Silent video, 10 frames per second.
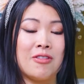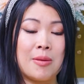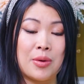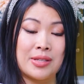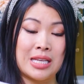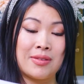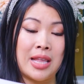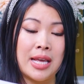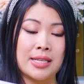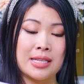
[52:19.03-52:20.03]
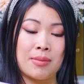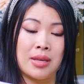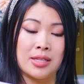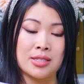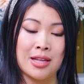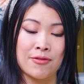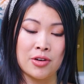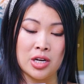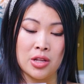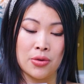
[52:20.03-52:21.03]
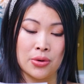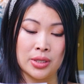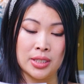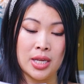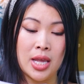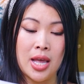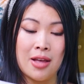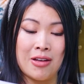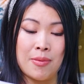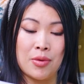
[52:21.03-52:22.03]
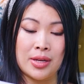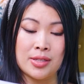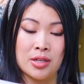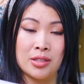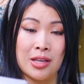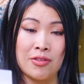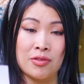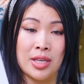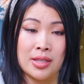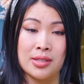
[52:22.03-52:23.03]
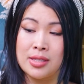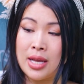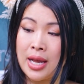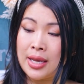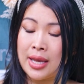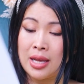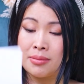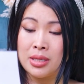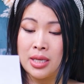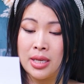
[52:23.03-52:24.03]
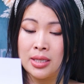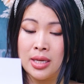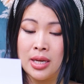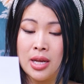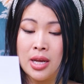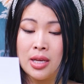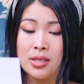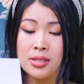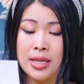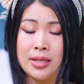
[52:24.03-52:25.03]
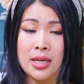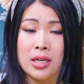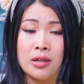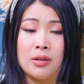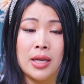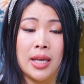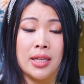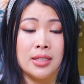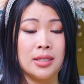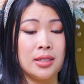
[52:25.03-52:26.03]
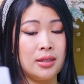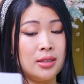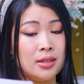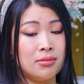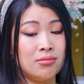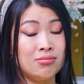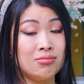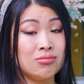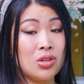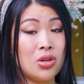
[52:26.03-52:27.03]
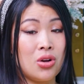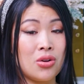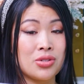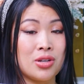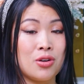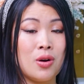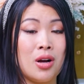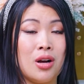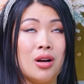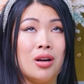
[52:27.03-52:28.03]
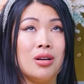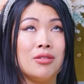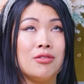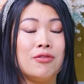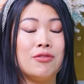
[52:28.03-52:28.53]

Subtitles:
February 7th, 8th, I'm in Stanford, New York. February 13th, 15th, I am in San Diego. And also